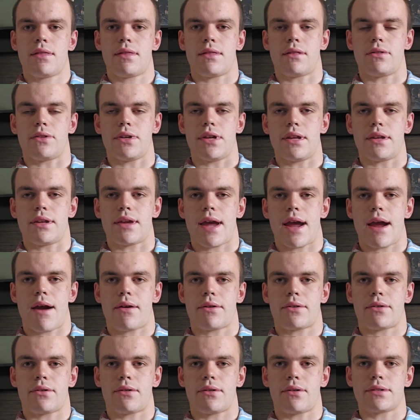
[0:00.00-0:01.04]
the lead
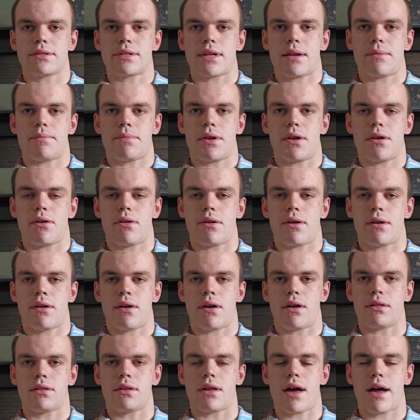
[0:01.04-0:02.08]
characters that appear
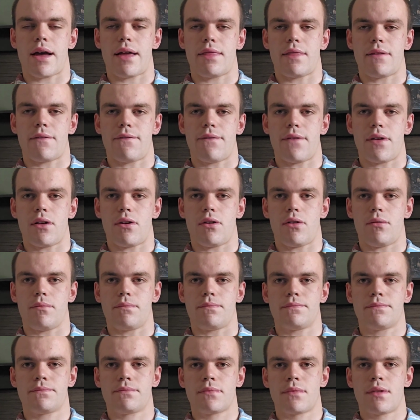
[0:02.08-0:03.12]
a lot in the film.